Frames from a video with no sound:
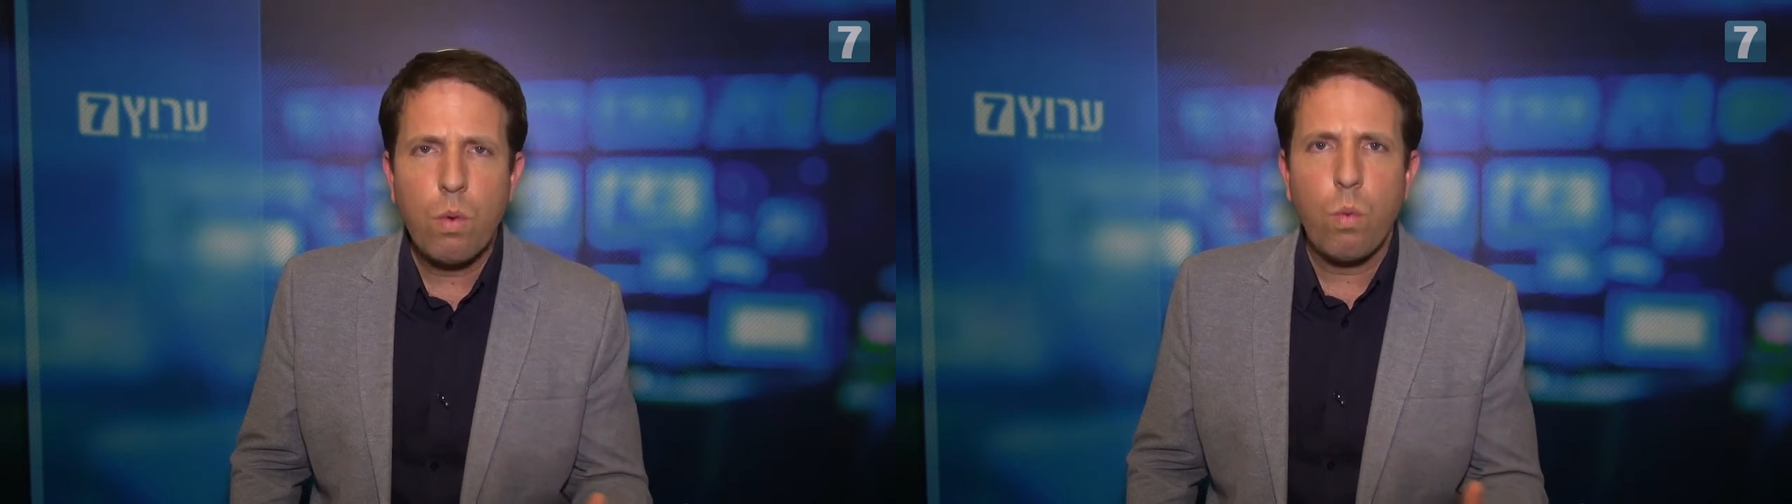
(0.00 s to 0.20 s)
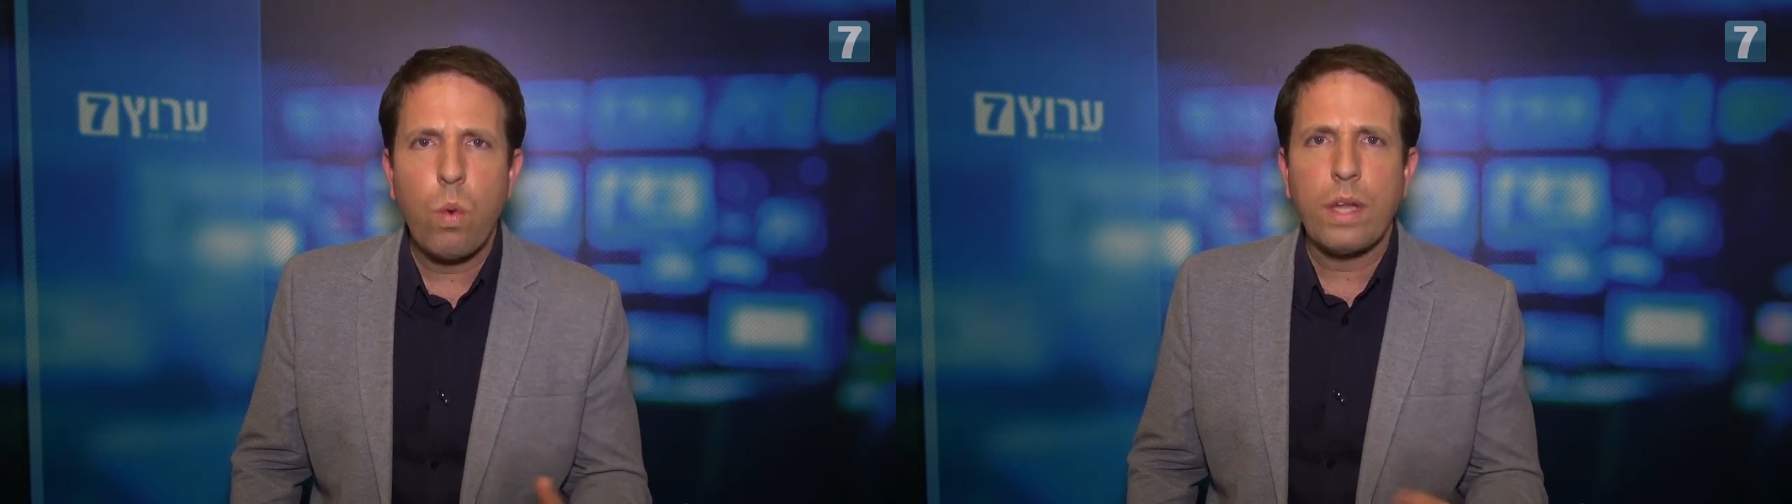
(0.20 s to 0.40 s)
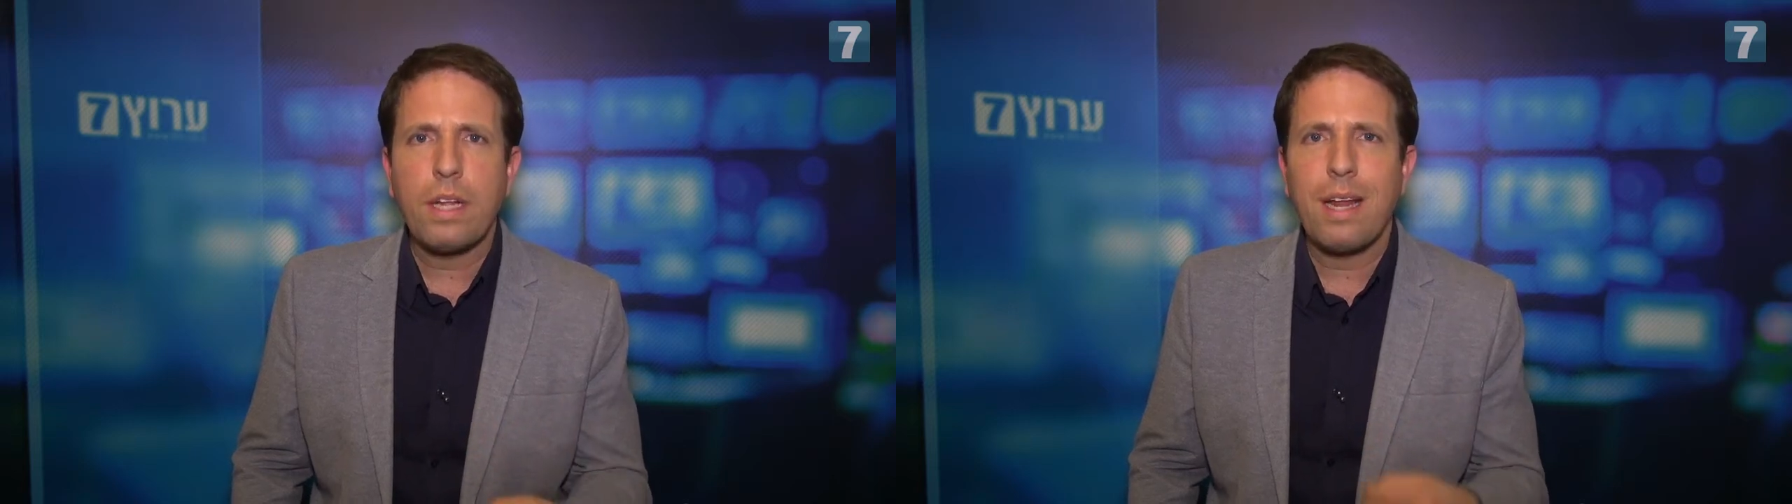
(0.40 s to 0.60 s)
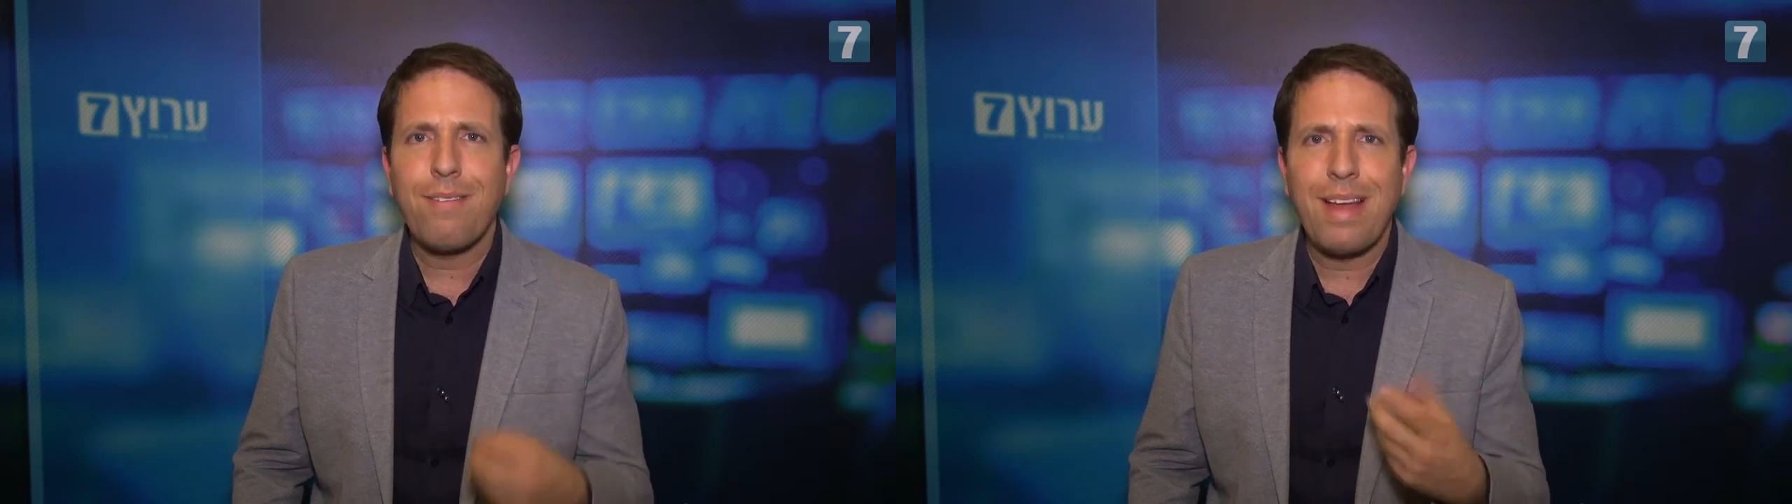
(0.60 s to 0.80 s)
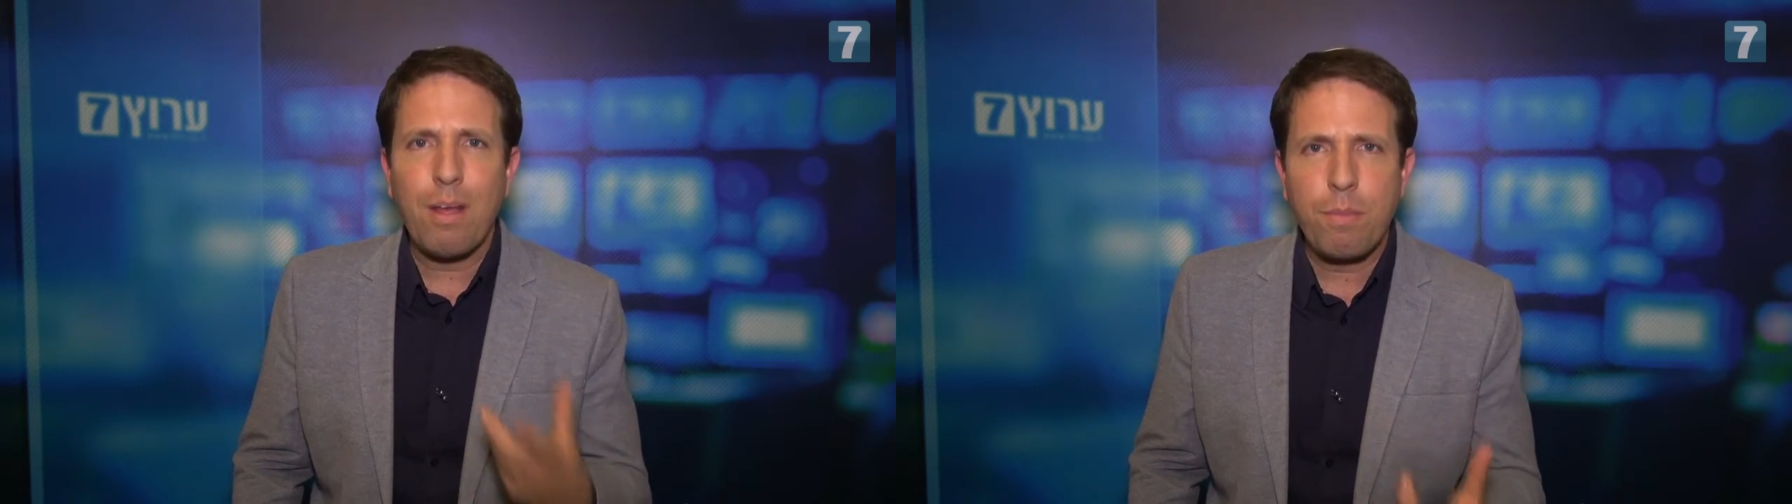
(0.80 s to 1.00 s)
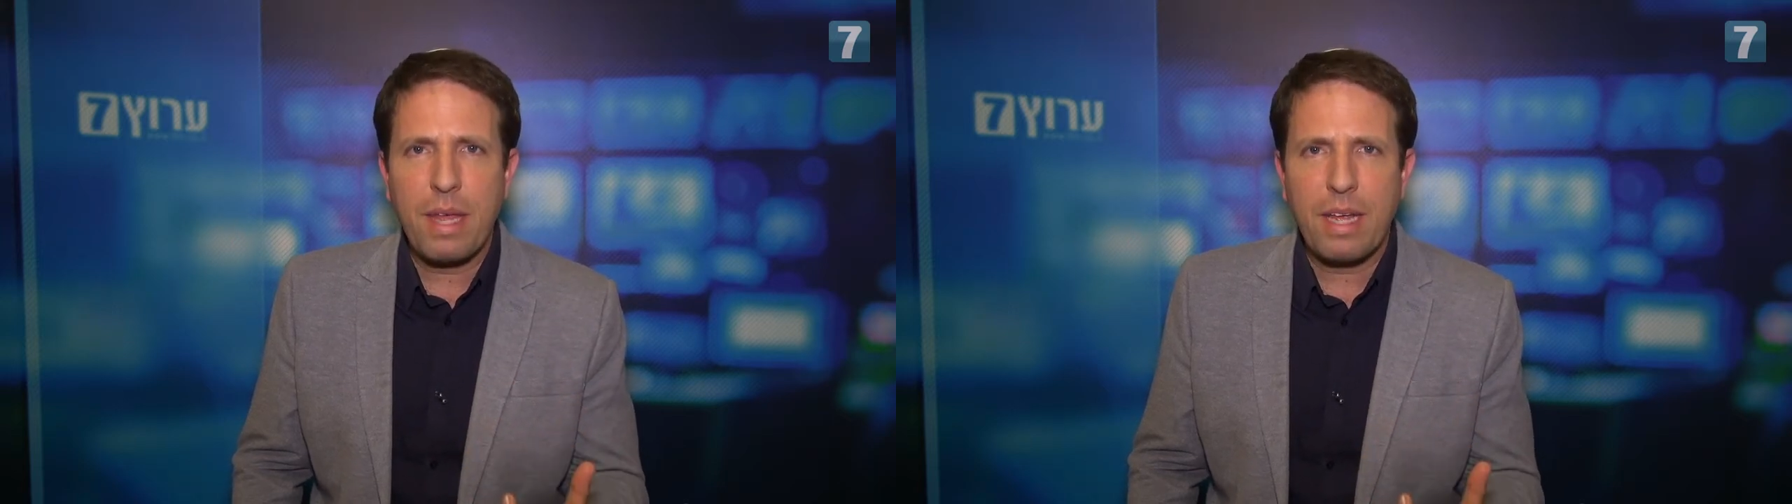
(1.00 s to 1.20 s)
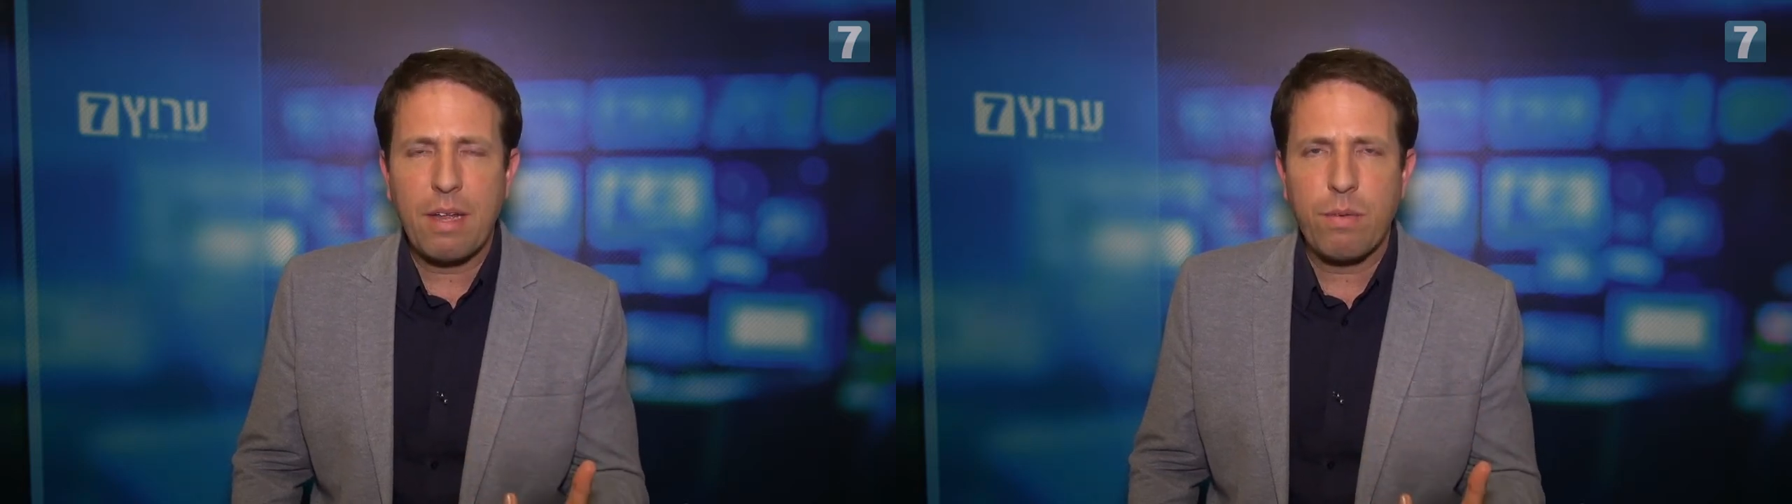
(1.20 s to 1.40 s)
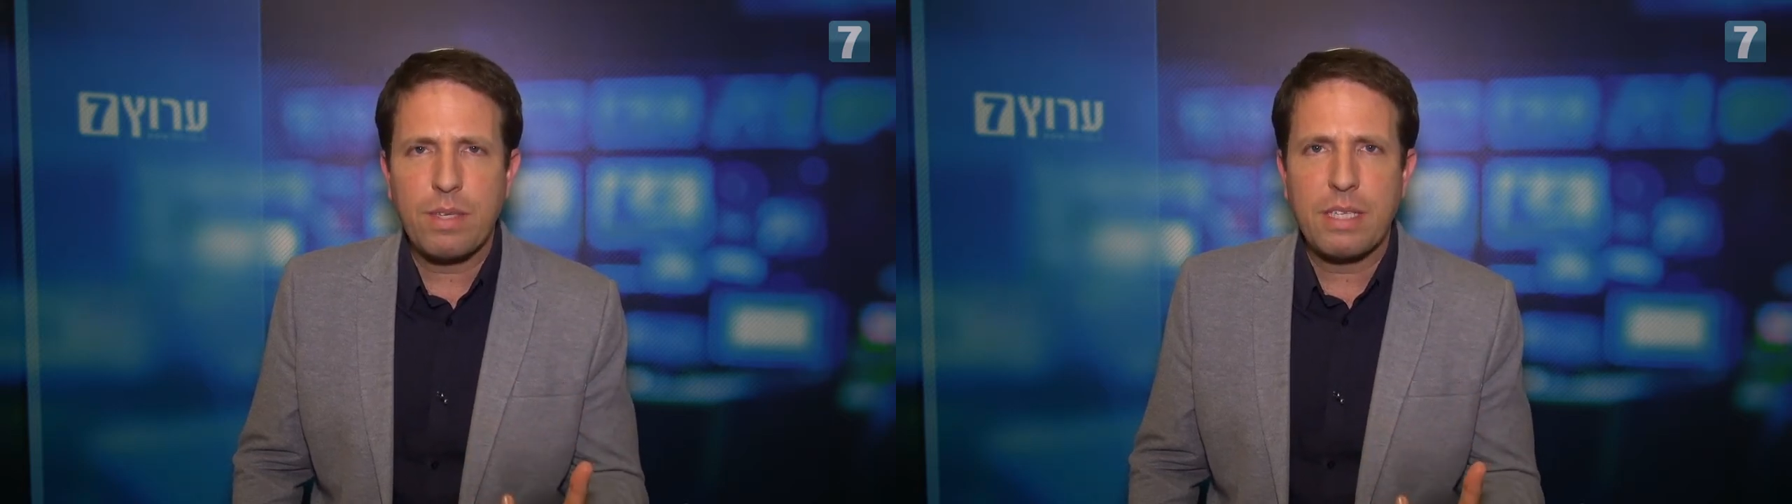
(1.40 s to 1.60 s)
what kind of help they
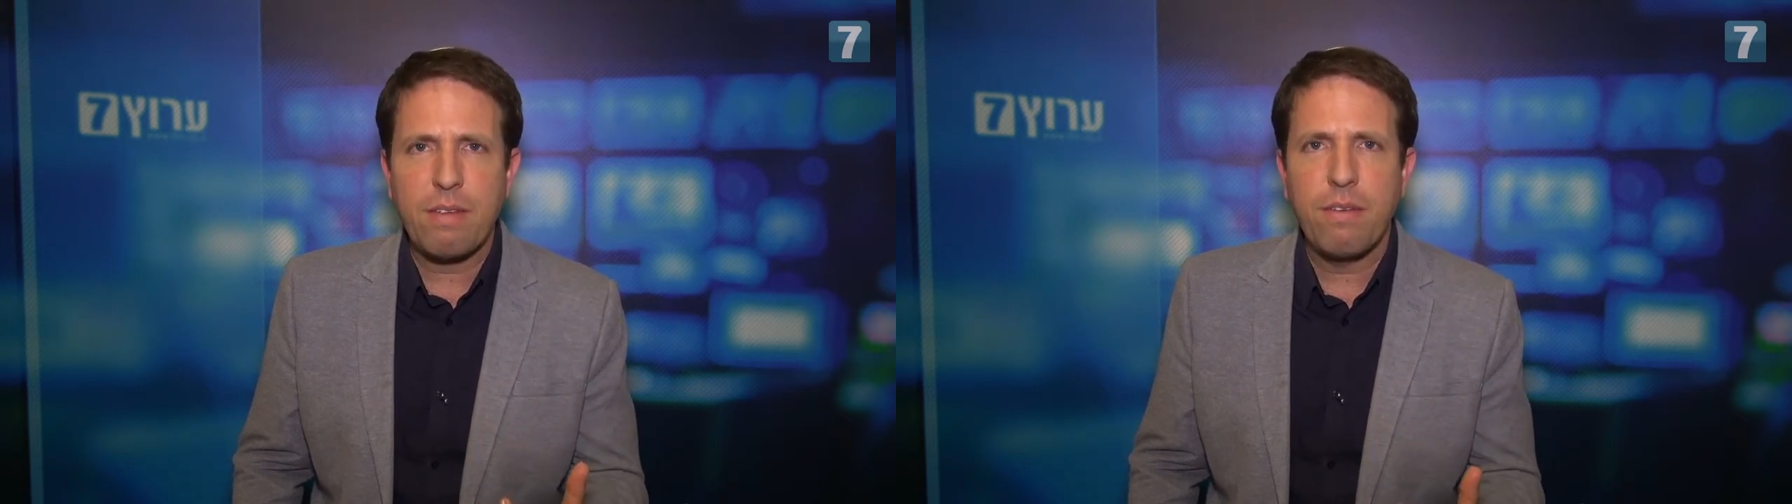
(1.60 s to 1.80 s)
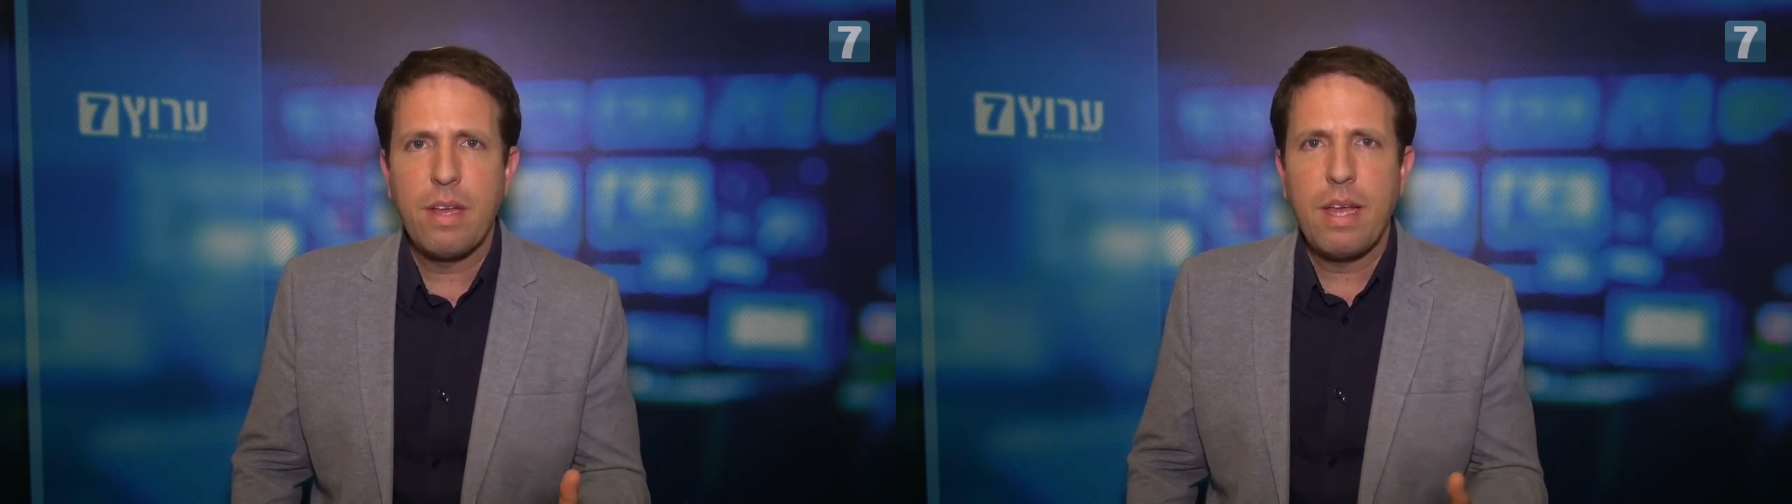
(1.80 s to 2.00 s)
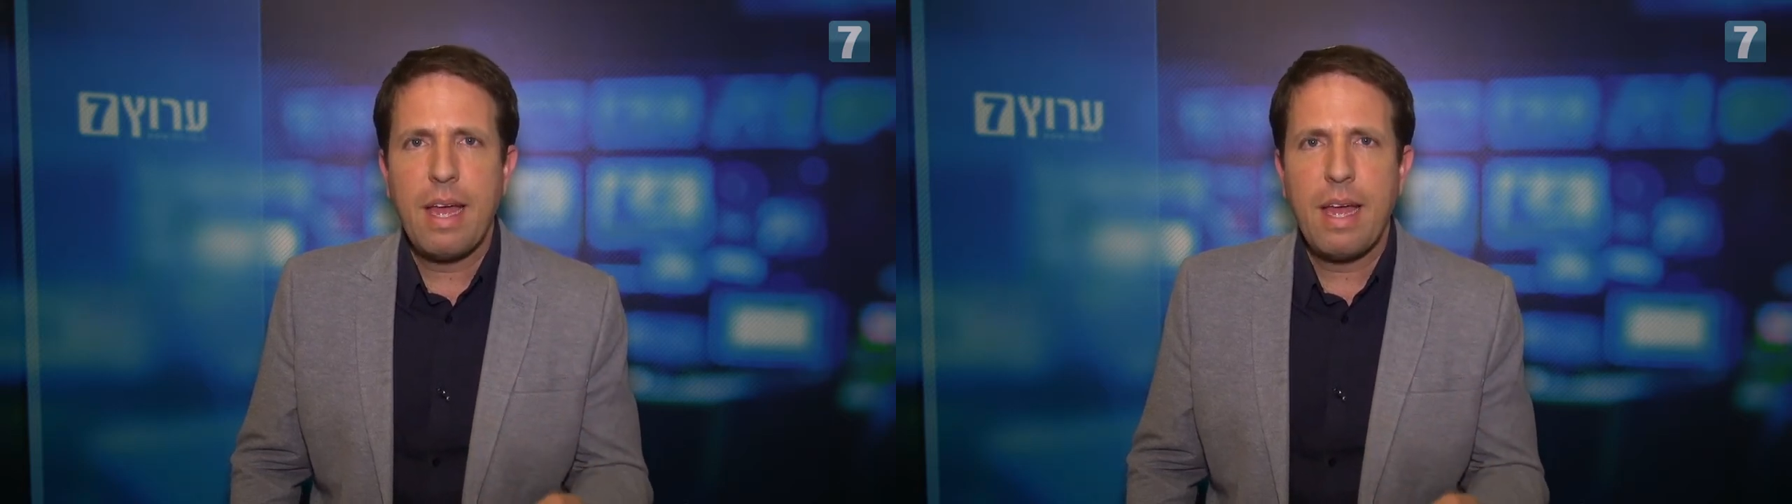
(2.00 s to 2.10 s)
can receive,